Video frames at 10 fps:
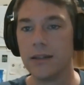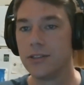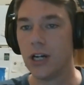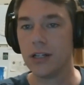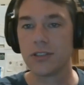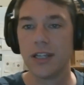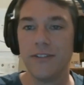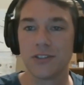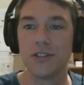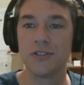John
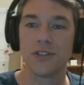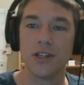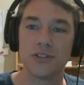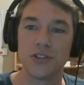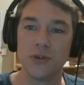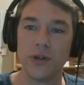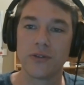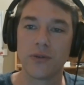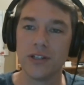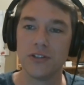Stevenson says, join
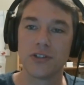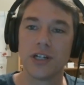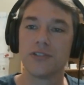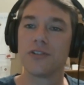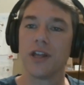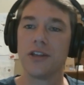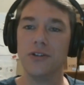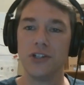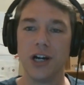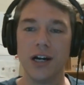Threads and Treads. Thank
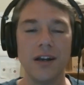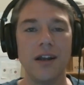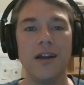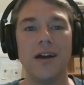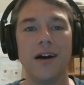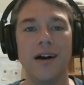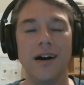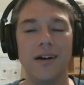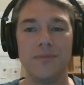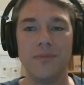you, John.
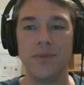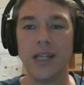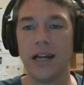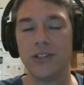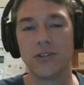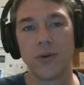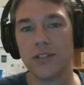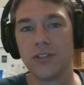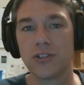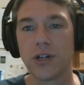But yeah,
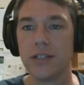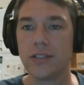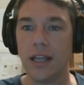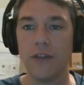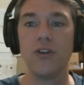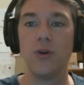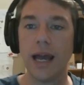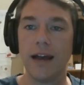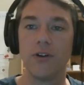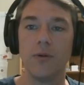Threads and Treads, if you
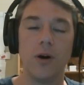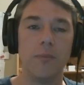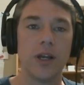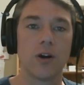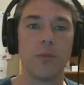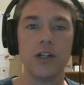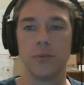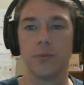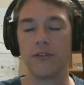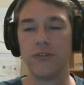have a bigger
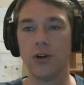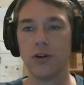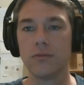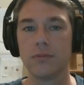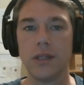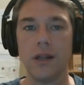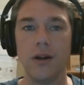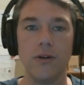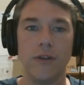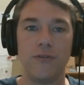budget. But if
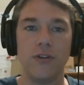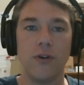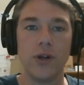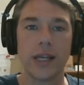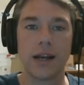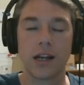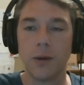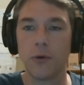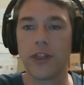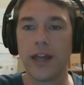if you've only got a
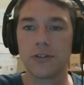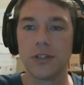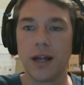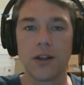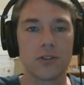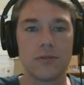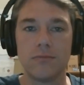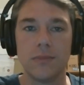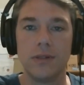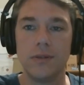couple $1,000,
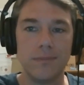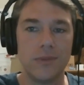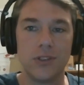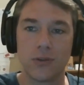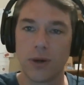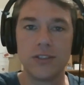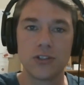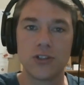Threads and